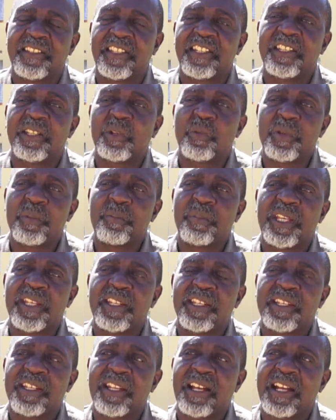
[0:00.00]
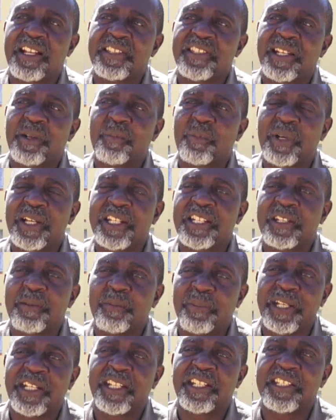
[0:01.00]
that the women are somewhat
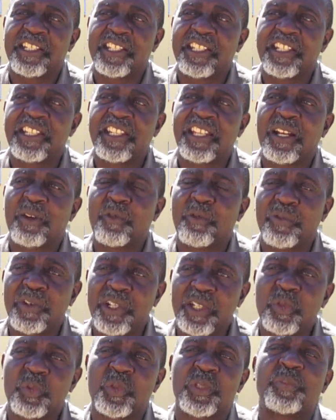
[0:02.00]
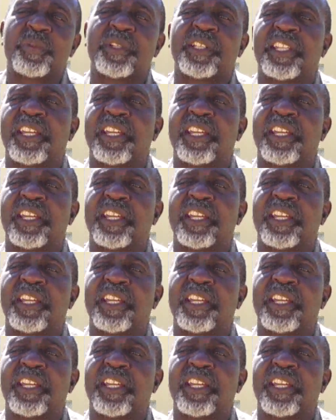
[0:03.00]
liberated and they are free to speak